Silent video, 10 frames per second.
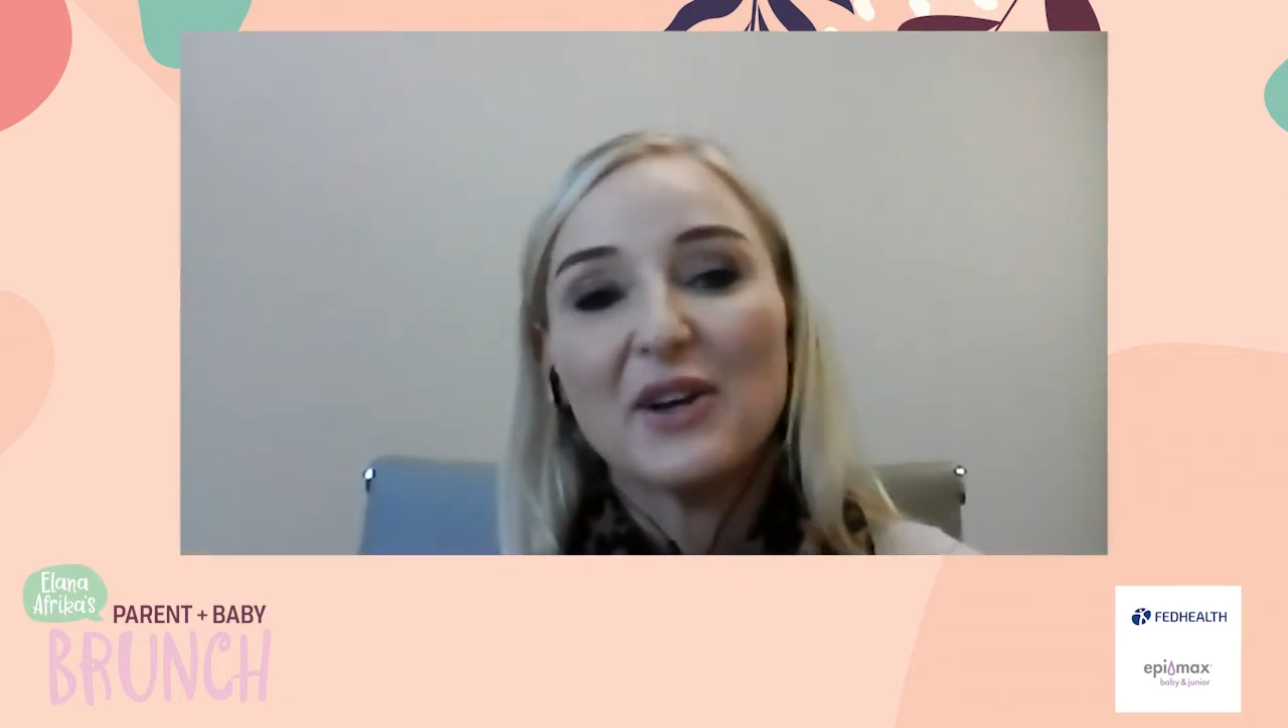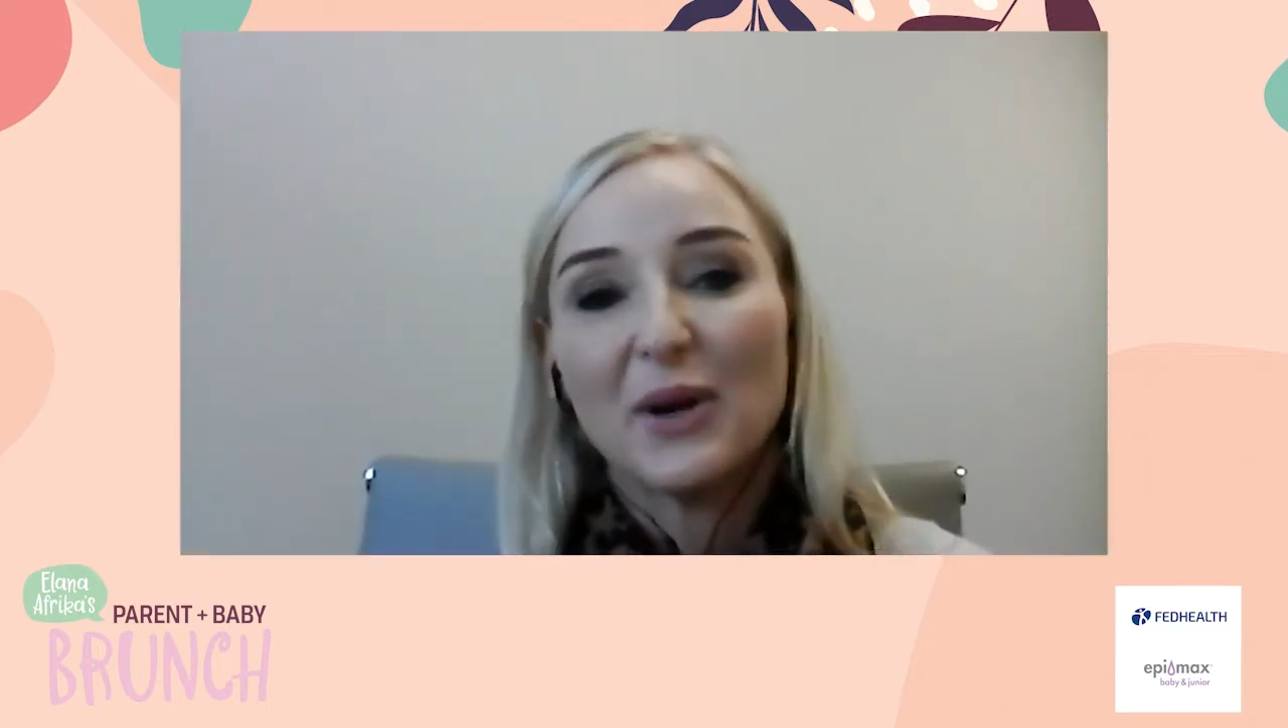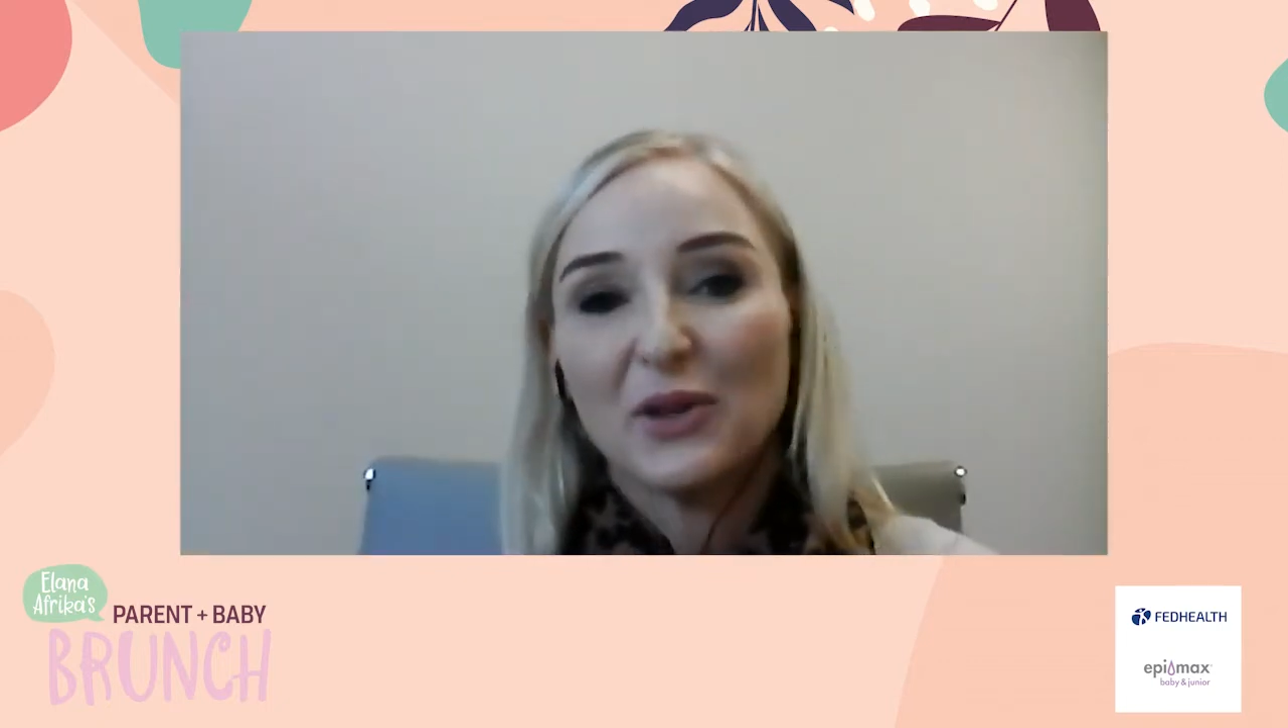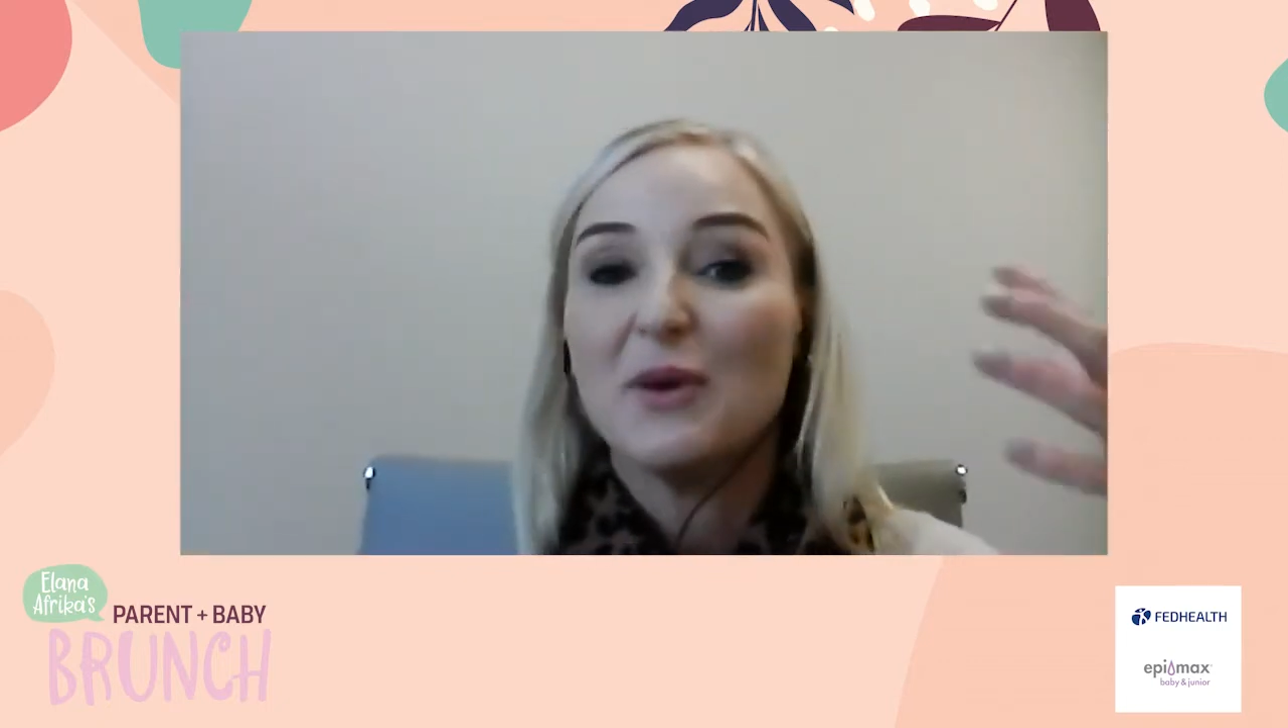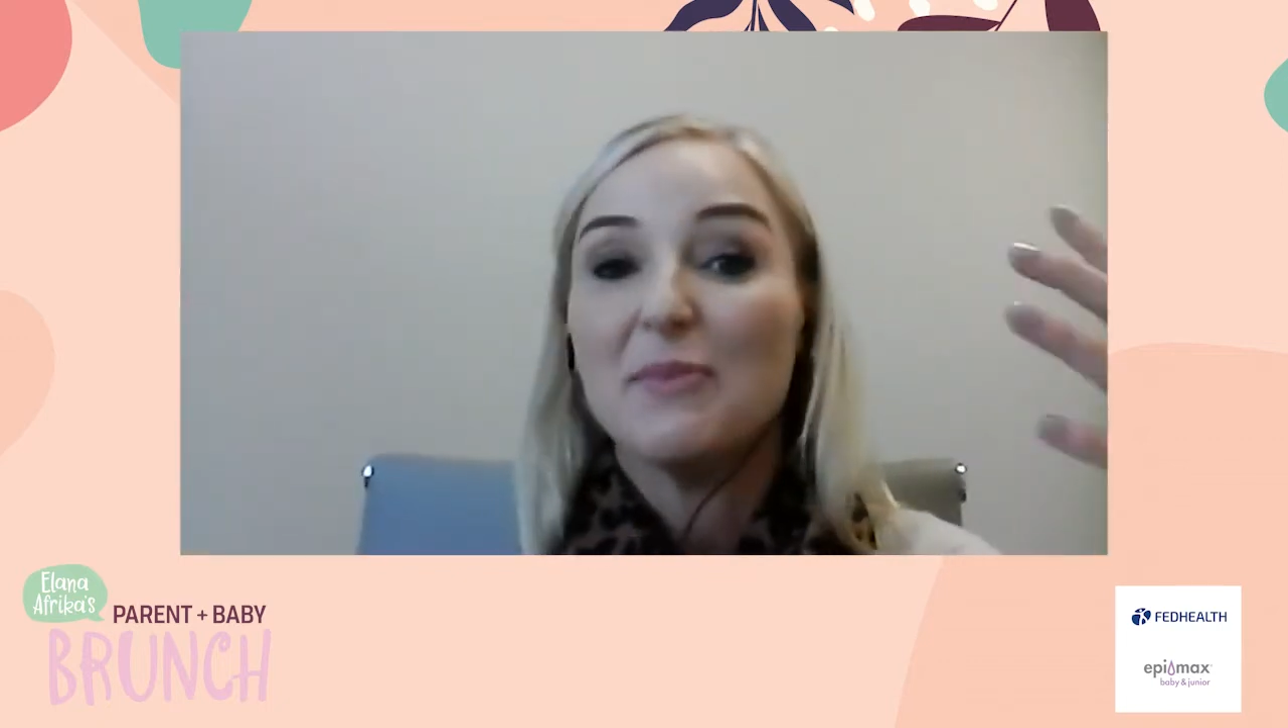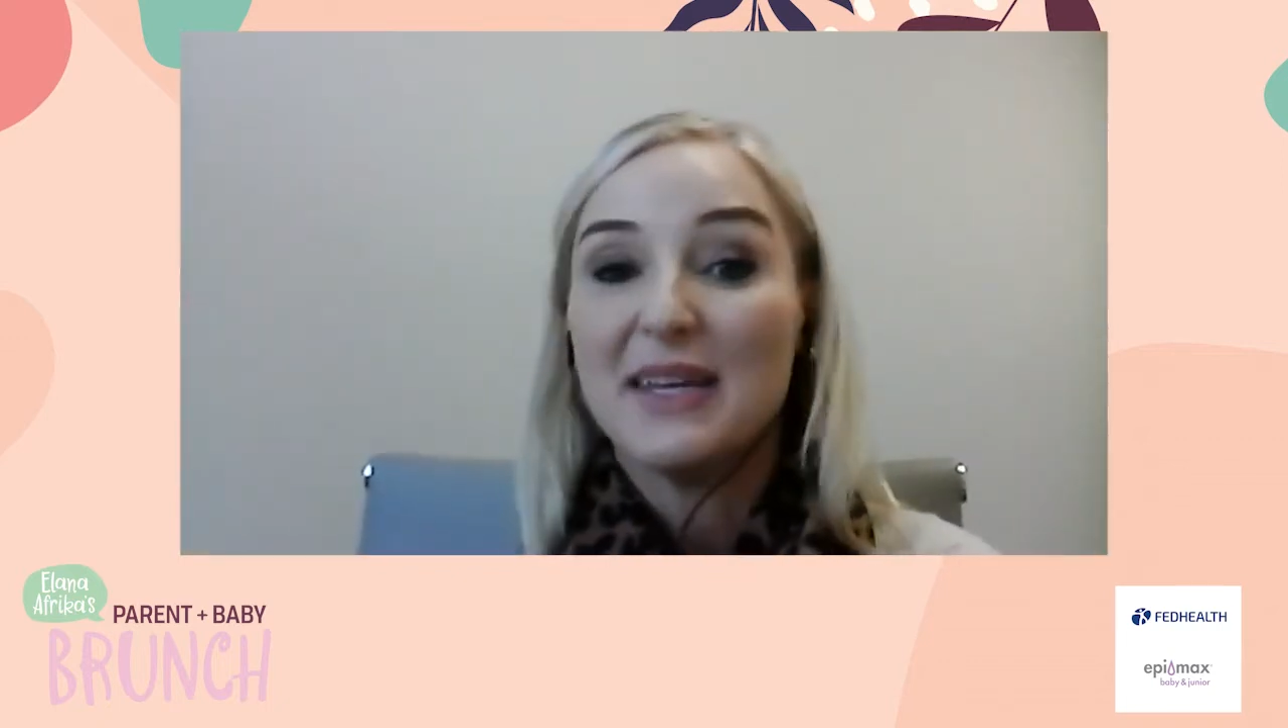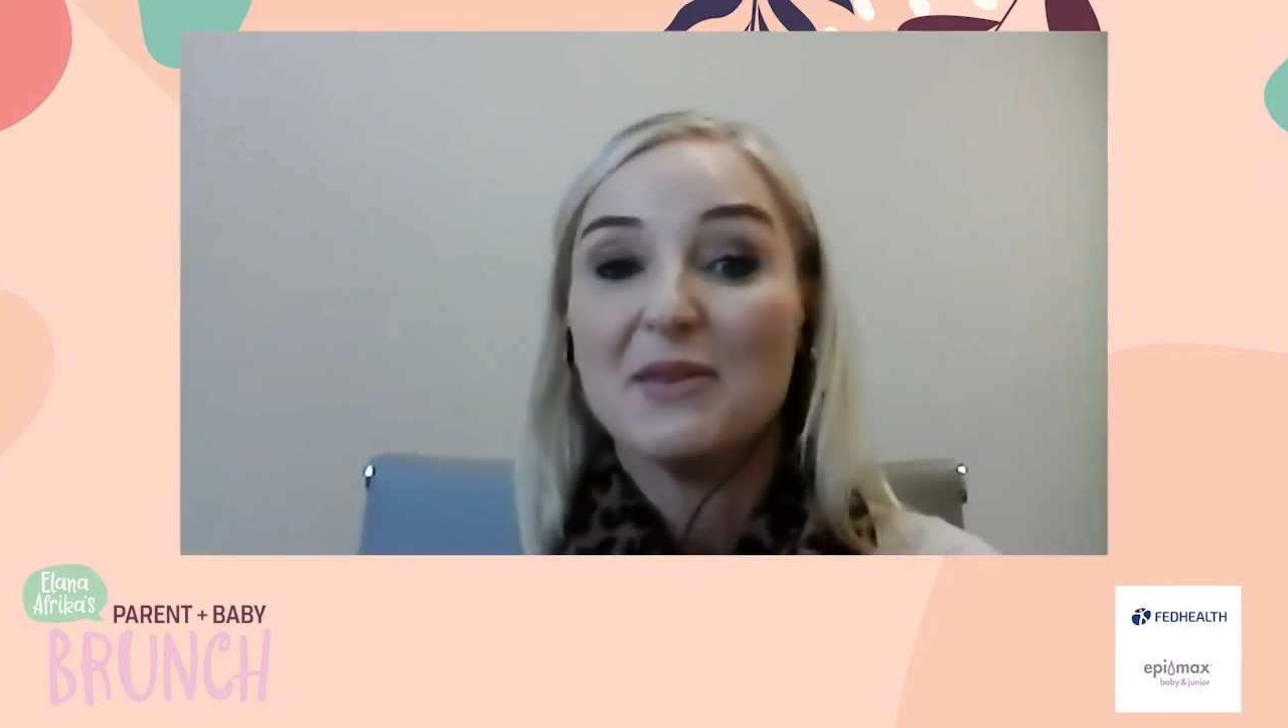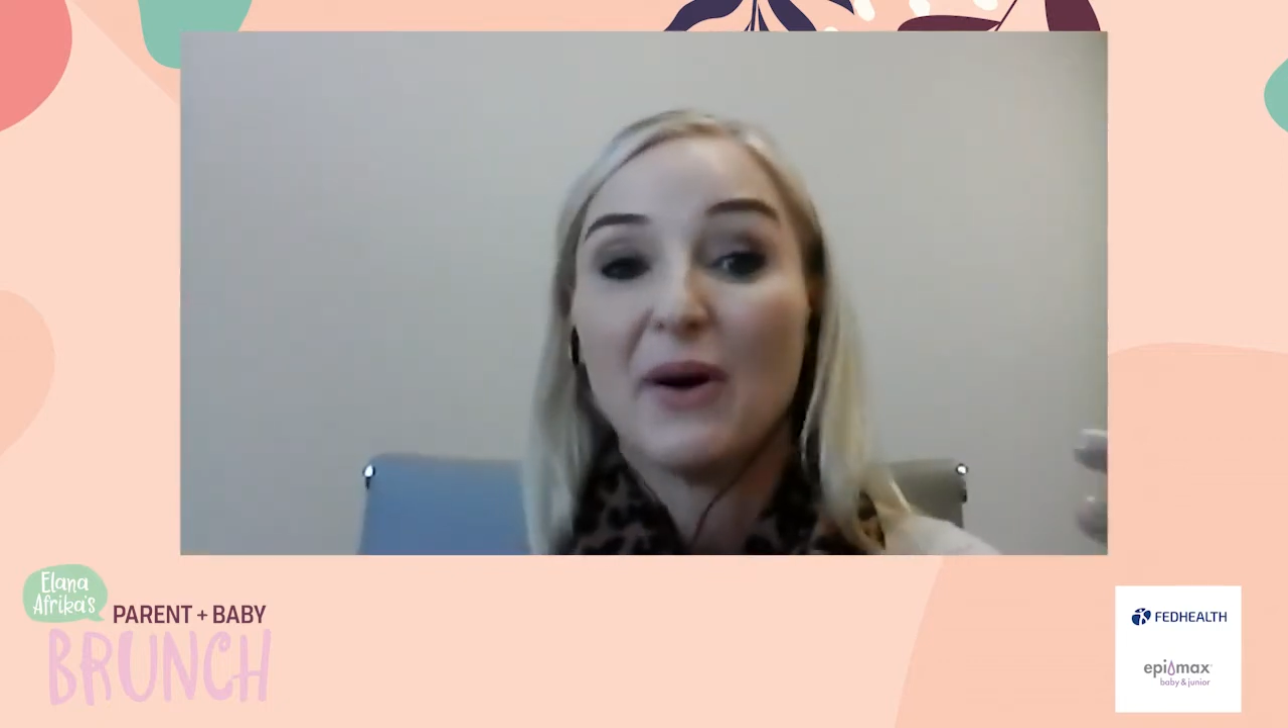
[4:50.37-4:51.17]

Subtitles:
what we mean